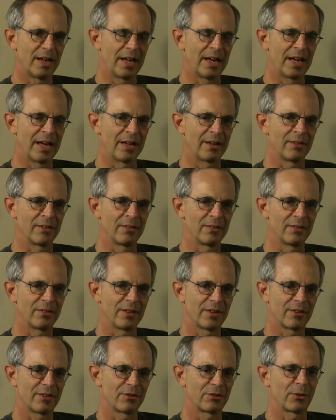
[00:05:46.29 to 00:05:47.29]
And
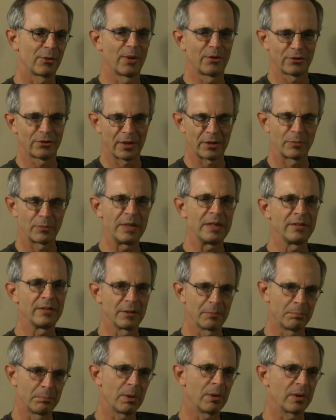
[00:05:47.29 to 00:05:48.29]
so I started reading
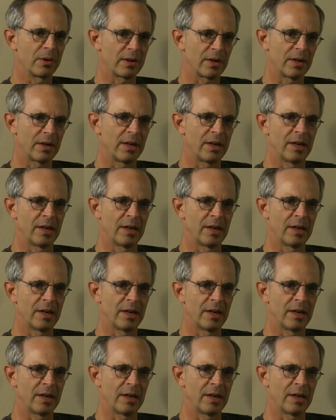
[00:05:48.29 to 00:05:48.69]
the book,